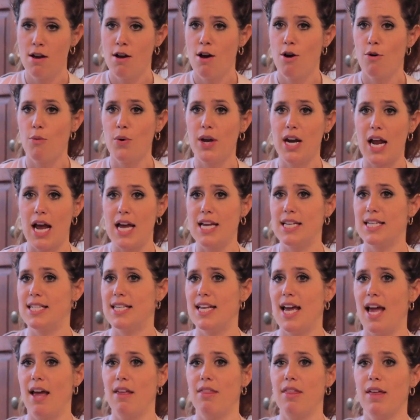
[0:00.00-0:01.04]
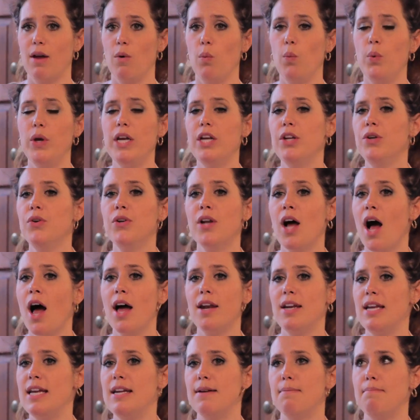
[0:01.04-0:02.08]
when I say that we do not
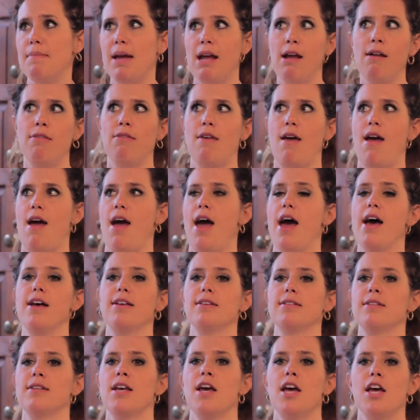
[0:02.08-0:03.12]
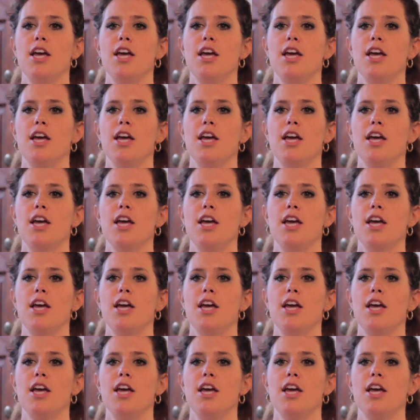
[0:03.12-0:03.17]
need a man that has